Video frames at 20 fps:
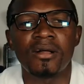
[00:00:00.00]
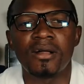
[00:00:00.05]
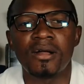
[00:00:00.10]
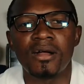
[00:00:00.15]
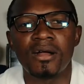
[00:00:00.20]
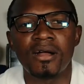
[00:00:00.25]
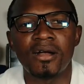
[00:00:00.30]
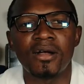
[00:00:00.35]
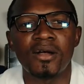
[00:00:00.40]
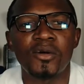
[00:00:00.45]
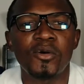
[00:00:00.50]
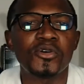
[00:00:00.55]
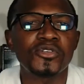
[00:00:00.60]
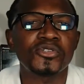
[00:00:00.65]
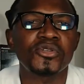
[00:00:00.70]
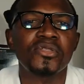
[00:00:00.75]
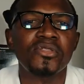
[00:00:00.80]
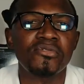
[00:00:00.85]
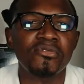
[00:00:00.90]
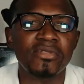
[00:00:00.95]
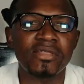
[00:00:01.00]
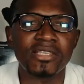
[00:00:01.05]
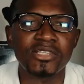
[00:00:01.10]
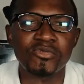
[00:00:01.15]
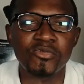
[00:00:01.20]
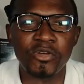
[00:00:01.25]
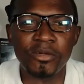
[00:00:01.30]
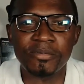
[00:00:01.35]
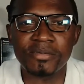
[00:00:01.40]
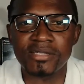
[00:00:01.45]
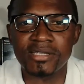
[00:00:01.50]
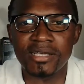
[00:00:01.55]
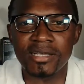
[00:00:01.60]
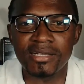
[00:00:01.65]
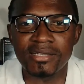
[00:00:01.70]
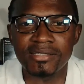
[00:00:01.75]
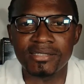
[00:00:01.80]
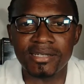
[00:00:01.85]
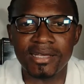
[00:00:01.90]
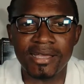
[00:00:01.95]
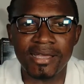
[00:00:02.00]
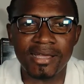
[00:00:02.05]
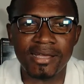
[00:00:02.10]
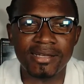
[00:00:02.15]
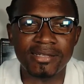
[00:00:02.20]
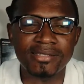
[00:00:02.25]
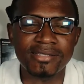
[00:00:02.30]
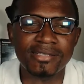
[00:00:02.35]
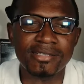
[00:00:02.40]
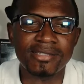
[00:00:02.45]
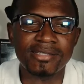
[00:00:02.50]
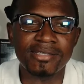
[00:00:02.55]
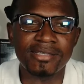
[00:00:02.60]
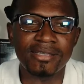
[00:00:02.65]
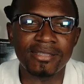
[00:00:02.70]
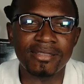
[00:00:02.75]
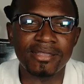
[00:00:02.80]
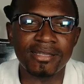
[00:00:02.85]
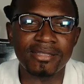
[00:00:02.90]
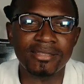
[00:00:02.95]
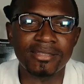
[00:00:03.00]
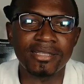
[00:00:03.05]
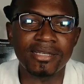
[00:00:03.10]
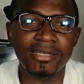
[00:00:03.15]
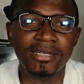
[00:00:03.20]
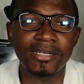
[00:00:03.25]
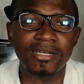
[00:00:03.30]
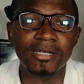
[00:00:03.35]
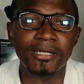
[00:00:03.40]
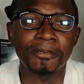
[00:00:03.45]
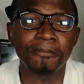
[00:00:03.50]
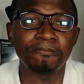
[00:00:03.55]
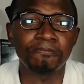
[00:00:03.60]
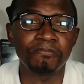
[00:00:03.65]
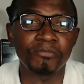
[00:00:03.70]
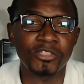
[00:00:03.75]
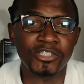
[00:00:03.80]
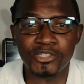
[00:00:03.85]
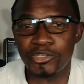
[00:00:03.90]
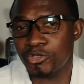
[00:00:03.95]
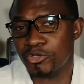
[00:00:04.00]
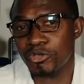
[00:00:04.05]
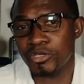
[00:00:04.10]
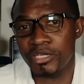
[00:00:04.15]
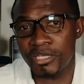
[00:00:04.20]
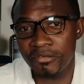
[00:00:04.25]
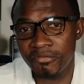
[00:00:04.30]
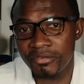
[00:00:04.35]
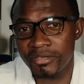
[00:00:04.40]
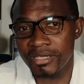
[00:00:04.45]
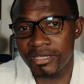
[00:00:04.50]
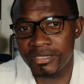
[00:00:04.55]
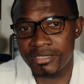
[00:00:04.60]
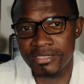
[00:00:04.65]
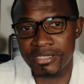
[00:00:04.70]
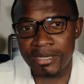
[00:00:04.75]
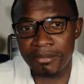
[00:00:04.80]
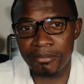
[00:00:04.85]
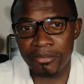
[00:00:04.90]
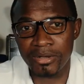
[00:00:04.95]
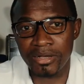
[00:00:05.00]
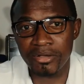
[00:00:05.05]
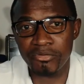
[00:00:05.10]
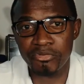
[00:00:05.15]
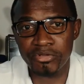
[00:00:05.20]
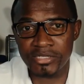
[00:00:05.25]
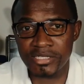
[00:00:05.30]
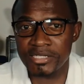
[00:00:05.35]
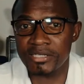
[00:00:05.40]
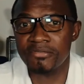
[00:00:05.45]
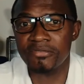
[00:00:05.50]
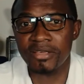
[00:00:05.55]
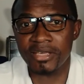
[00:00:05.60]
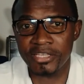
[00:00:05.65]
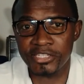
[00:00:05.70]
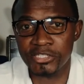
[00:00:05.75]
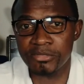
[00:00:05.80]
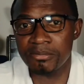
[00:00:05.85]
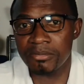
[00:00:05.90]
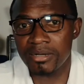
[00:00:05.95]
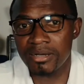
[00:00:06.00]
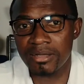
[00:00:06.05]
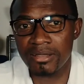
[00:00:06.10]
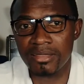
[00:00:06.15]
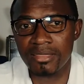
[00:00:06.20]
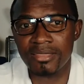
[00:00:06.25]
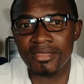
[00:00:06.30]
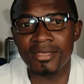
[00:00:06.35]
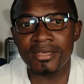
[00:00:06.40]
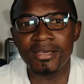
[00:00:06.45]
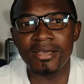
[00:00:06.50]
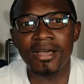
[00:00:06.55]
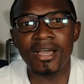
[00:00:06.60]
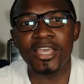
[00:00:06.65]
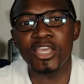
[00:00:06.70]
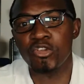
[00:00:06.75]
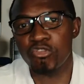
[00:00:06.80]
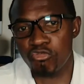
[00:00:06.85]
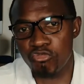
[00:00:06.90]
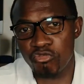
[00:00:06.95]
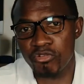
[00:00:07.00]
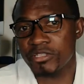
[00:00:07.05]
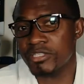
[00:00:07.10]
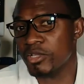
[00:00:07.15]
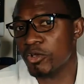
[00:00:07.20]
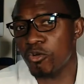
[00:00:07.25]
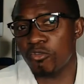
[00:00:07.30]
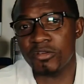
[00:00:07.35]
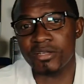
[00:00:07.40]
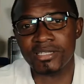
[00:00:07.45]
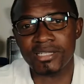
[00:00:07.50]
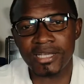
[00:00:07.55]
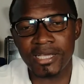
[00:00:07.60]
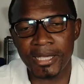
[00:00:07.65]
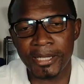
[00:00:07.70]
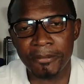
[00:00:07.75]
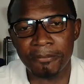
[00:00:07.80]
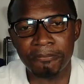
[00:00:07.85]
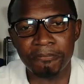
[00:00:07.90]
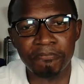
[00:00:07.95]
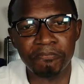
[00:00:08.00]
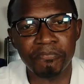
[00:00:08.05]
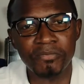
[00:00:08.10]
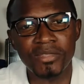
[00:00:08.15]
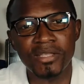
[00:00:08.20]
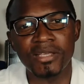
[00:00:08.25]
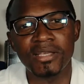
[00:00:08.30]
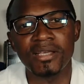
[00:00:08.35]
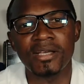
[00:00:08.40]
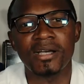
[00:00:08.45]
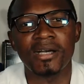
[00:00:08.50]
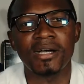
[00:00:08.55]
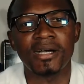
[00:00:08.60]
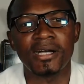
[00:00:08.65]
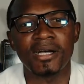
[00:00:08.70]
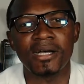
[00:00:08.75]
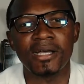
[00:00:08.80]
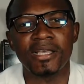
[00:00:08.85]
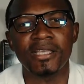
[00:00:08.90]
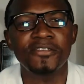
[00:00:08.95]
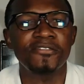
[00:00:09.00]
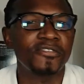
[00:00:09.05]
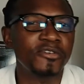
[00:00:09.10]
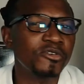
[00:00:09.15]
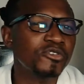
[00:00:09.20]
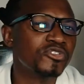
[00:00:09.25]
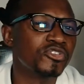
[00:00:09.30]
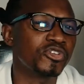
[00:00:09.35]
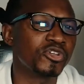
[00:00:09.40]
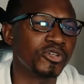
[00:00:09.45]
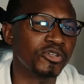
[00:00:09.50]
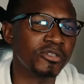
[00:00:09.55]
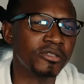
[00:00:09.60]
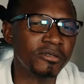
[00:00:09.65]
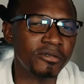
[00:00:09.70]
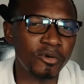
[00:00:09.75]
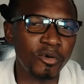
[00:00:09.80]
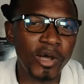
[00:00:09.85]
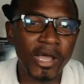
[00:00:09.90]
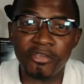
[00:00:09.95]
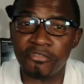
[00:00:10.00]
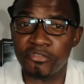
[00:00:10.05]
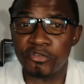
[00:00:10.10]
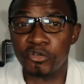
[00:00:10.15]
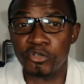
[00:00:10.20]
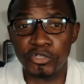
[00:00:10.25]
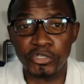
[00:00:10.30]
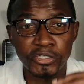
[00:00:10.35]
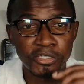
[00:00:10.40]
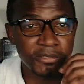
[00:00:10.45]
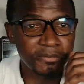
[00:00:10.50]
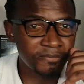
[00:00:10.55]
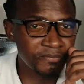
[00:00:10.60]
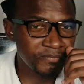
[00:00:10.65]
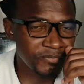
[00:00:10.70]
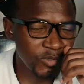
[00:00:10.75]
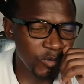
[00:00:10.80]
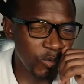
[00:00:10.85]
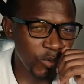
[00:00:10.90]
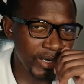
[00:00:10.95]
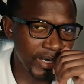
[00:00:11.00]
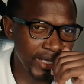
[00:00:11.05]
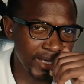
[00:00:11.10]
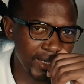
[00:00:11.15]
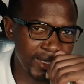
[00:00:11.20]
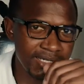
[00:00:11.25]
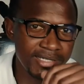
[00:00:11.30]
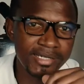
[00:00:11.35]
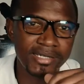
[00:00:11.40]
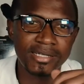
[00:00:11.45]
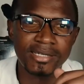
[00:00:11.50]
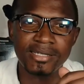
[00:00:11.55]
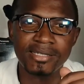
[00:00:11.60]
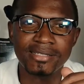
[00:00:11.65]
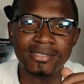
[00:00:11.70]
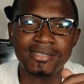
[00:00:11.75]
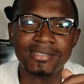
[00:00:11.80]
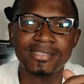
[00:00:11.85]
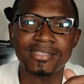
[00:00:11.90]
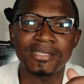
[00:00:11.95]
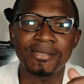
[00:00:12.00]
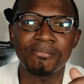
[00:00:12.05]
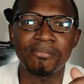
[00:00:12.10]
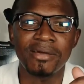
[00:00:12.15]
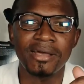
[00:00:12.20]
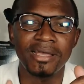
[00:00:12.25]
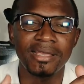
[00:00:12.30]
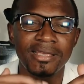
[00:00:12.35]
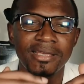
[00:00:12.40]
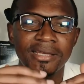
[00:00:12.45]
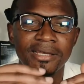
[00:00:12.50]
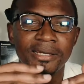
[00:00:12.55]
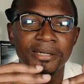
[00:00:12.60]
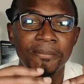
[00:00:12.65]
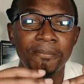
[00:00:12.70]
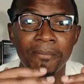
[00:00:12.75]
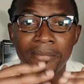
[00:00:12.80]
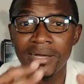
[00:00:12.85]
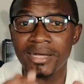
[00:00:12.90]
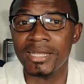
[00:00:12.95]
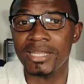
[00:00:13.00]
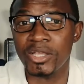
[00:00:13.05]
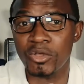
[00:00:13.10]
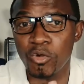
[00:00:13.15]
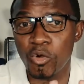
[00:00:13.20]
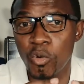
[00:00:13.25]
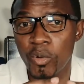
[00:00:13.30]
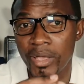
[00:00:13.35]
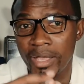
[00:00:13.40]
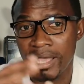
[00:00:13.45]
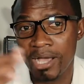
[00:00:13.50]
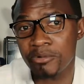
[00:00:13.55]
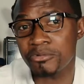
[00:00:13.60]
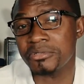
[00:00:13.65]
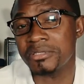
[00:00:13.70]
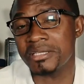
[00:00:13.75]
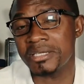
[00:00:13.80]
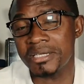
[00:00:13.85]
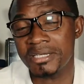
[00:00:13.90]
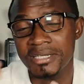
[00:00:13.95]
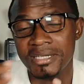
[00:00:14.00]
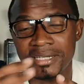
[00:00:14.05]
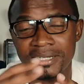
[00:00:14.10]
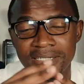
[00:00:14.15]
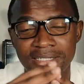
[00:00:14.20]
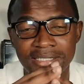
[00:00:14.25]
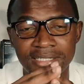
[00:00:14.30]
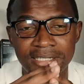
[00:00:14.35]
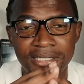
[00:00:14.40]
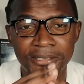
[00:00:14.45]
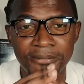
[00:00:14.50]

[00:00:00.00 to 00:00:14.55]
Also through this website, I can see that the total dividends I'm receiving each month are increasing over time. It feels good, or I feel good, when I can see my money going out there and